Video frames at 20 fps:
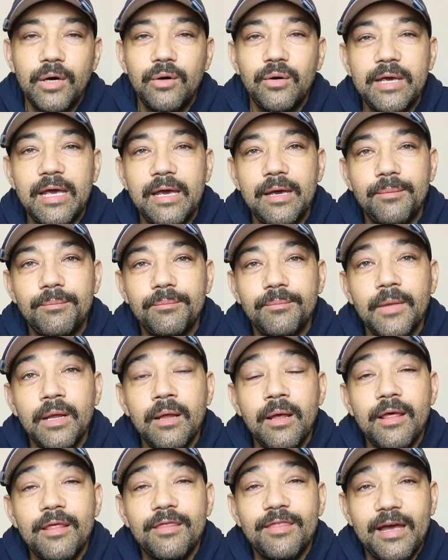okay.
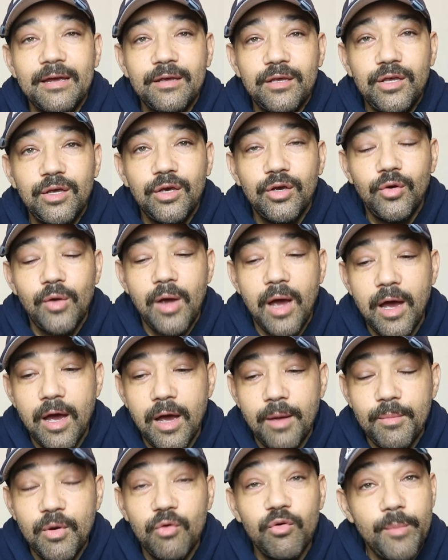Thank you.
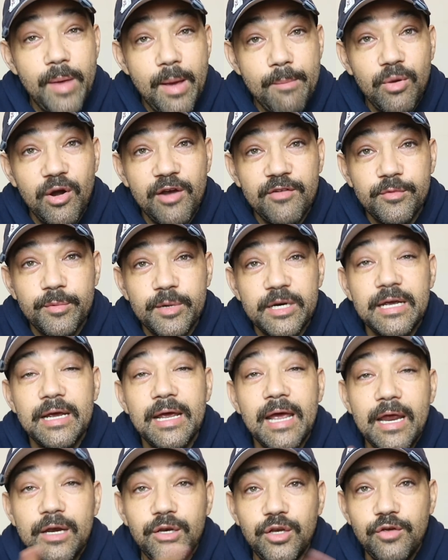Um, remember,
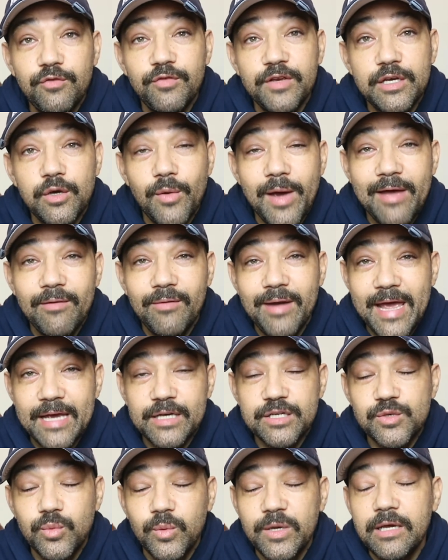everybody, new video out
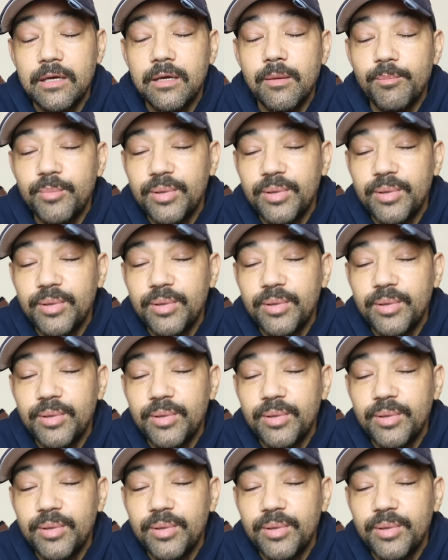next week.